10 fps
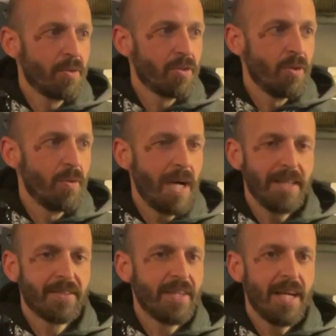So I
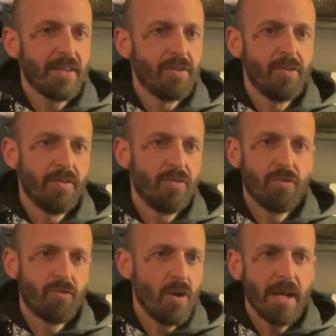start
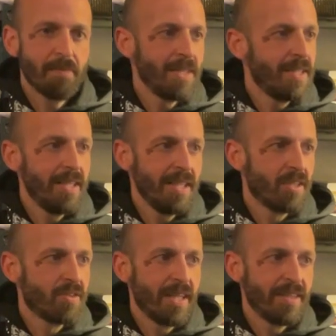trying materials
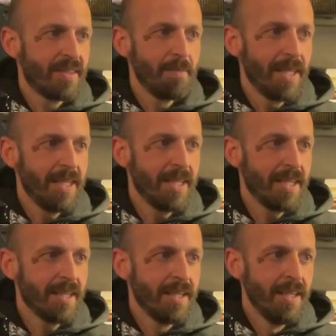since the beginning,